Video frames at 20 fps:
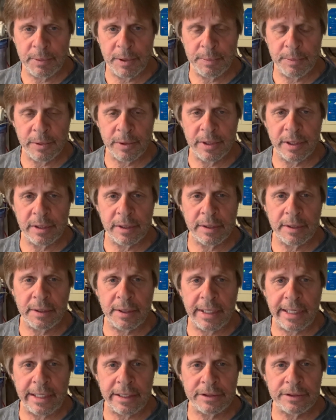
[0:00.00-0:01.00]
People get a
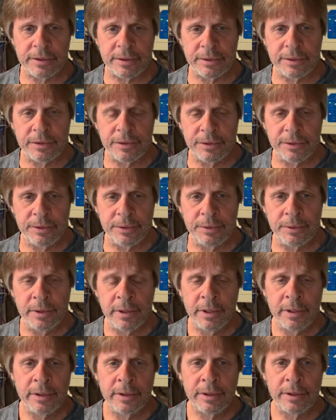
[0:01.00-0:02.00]
glass or two,
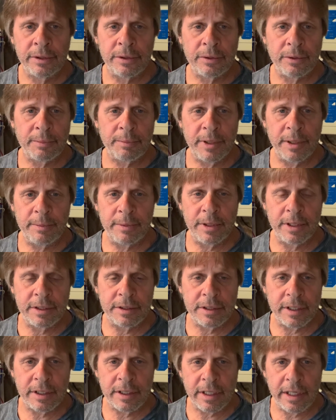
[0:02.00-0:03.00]
you know, maybe they
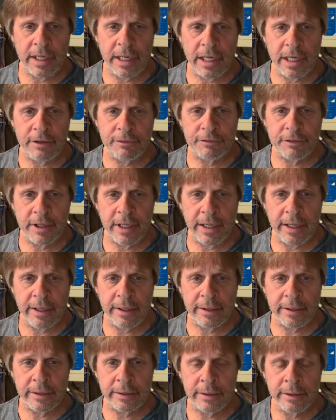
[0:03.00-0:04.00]
take a half
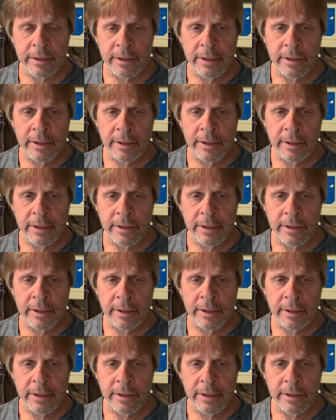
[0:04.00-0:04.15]
gallon,